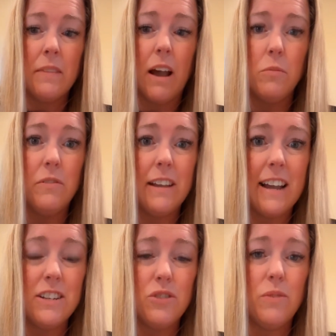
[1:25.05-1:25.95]
Now, moving
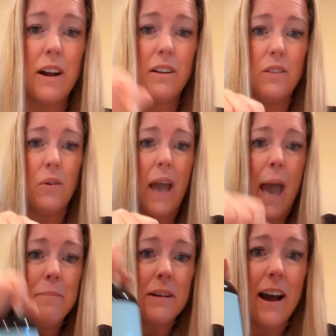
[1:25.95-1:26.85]
on to our Glow
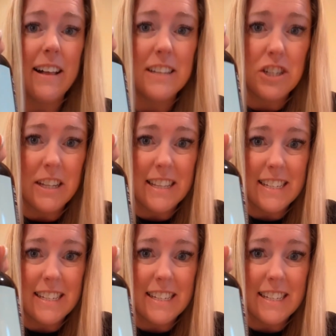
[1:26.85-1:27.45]
M Collagen.